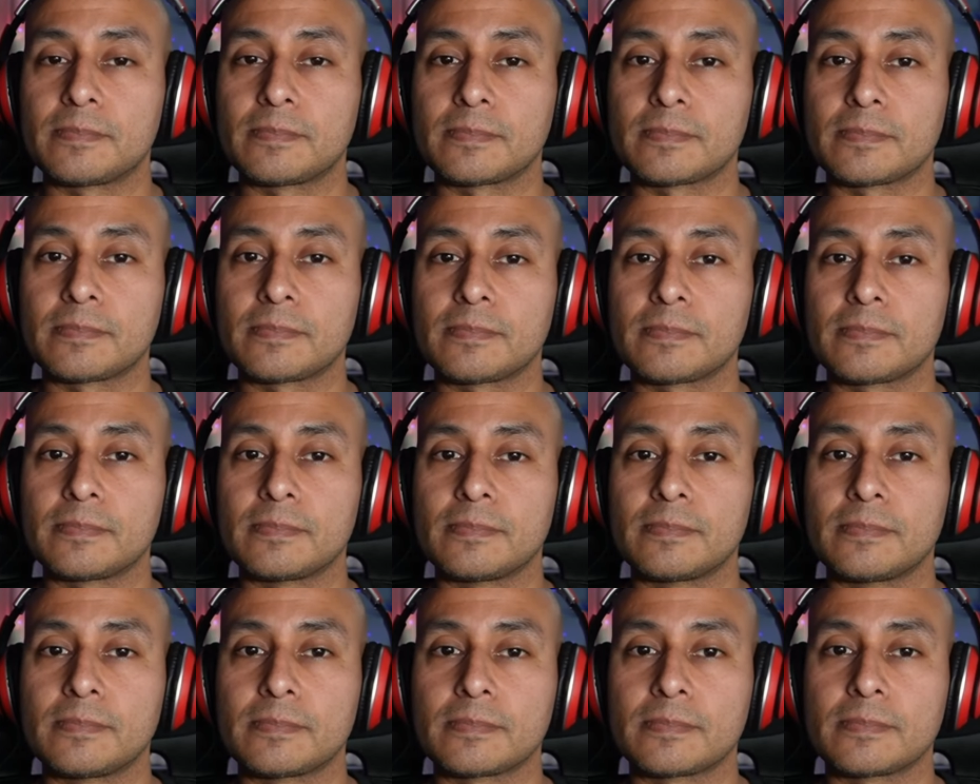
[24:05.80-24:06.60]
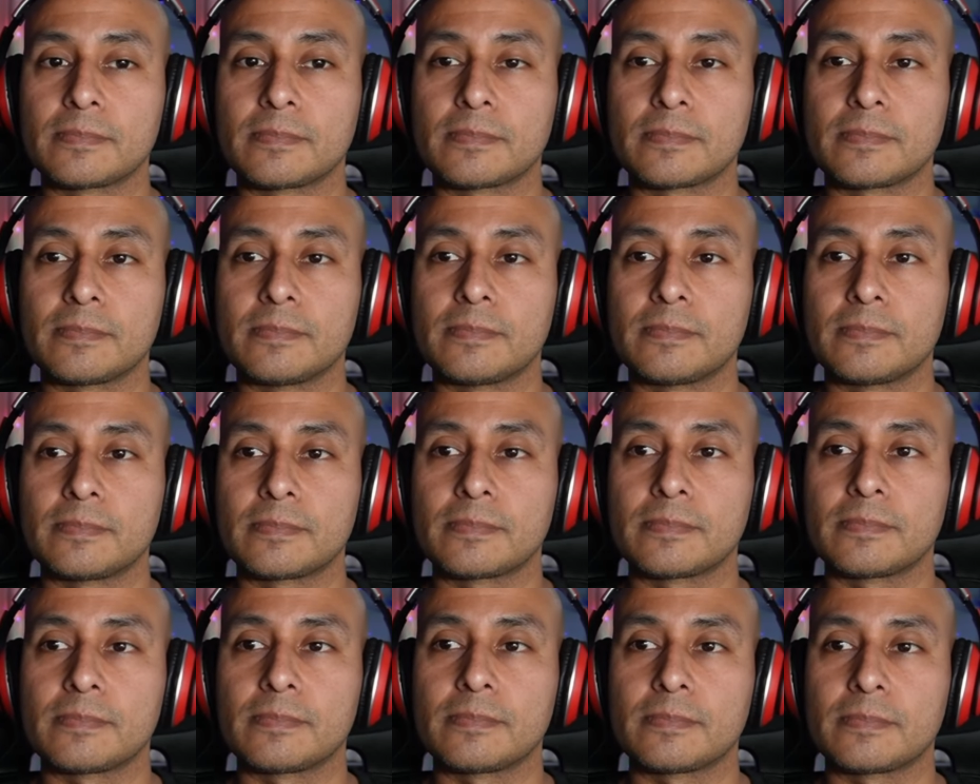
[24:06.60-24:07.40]

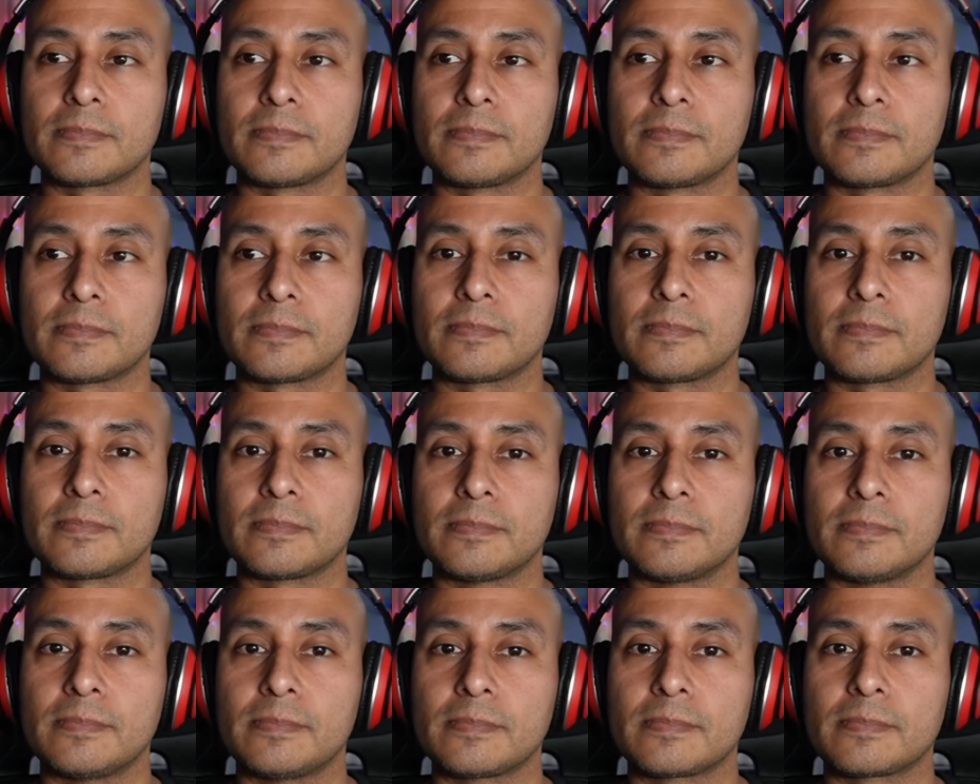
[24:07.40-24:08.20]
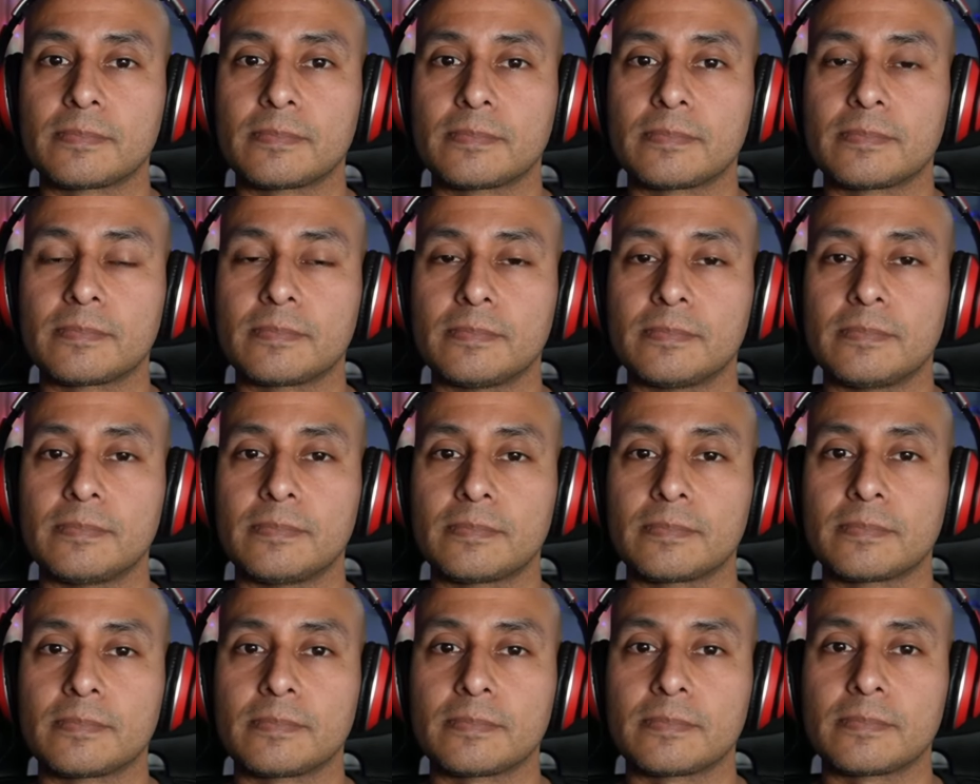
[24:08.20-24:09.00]

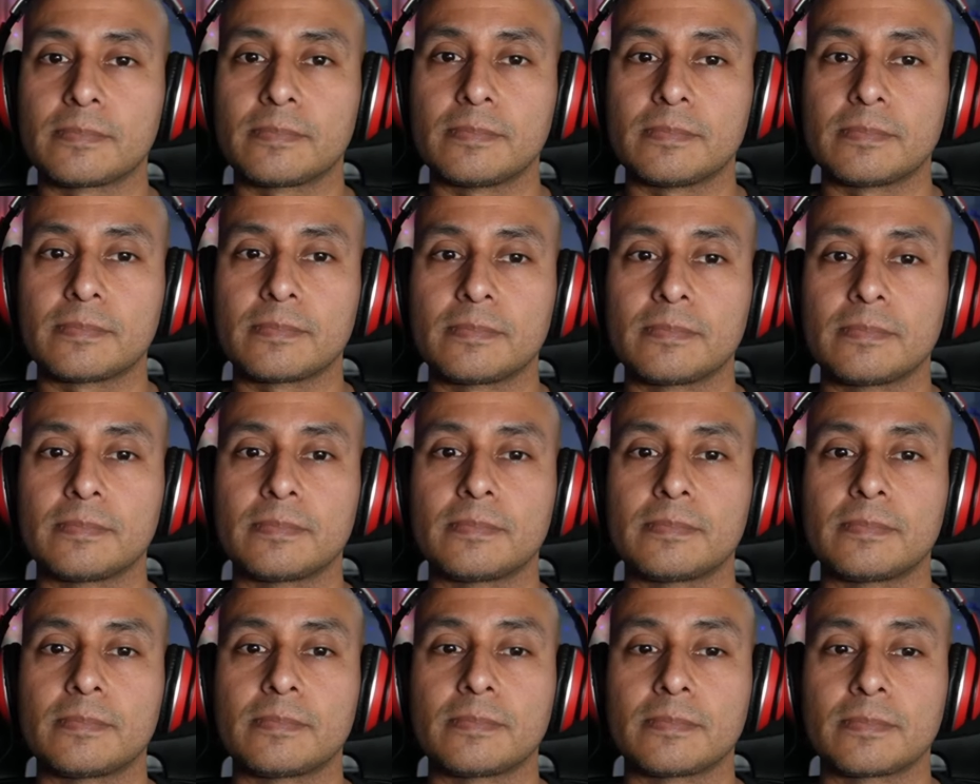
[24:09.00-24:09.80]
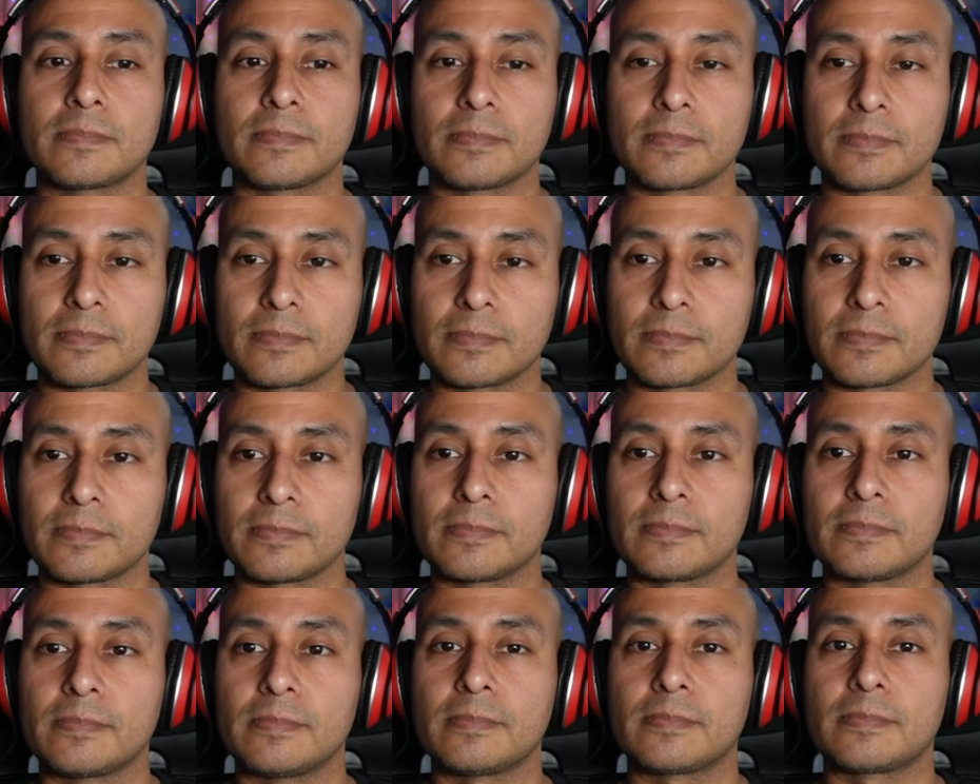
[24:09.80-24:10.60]

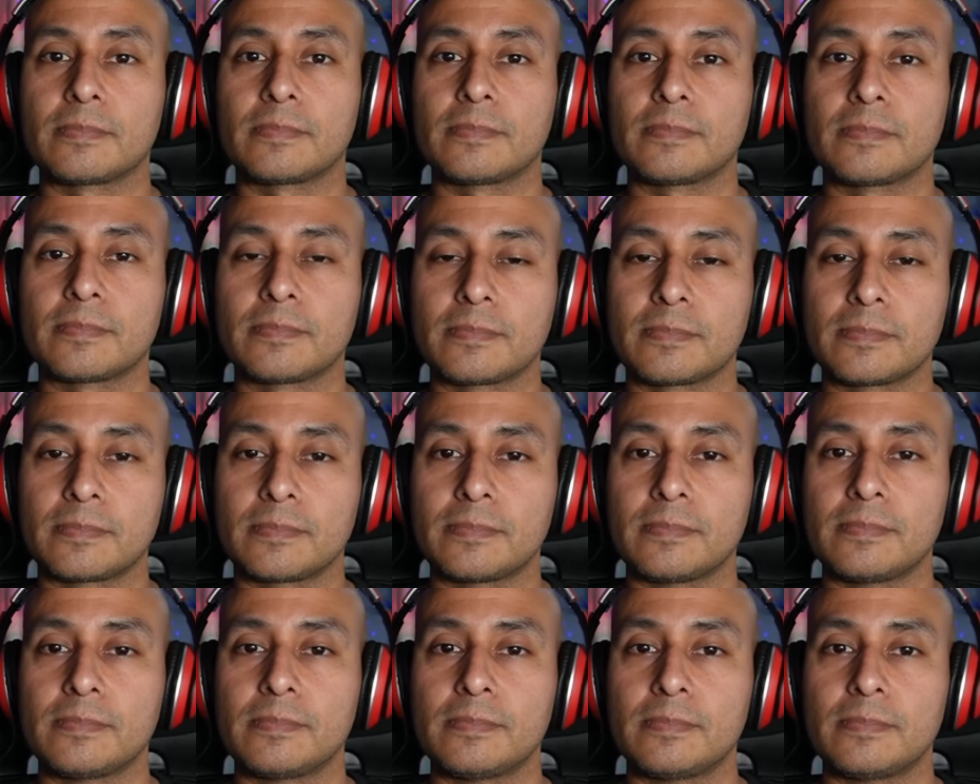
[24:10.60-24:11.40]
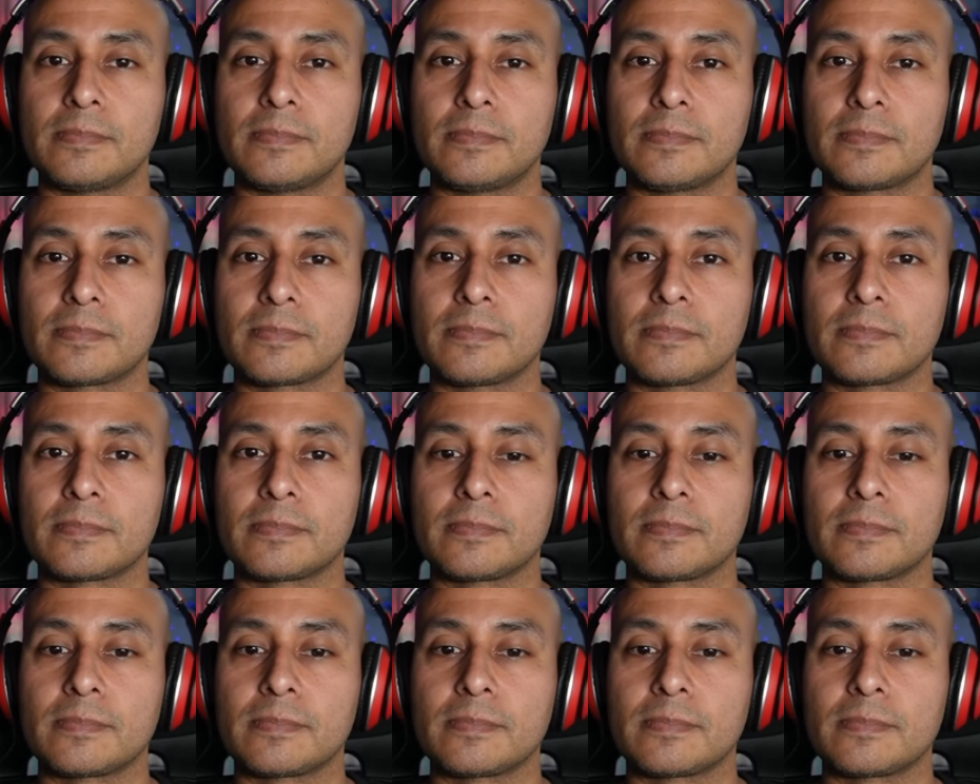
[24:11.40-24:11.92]
(silent)